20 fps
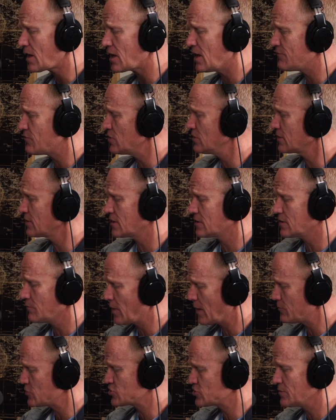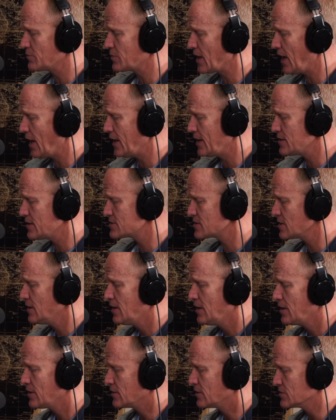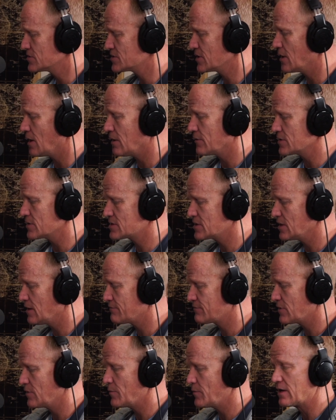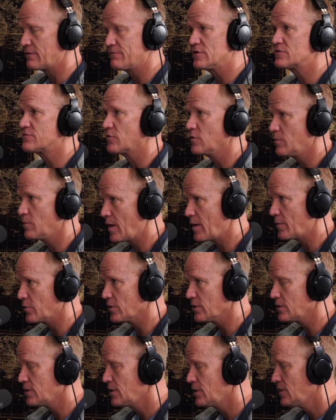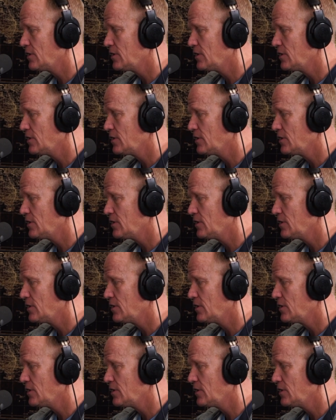If you look under membership guides, you'll see all the stuff, the benefits for a member.